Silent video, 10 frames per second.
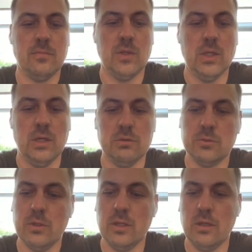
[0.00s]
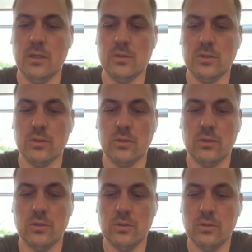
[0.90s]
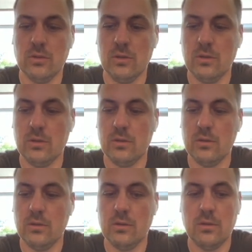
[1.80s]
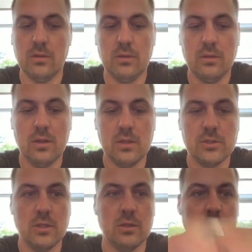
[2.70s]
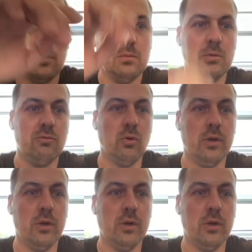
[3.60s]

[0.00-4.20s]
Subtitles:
you always want to add your hashtag before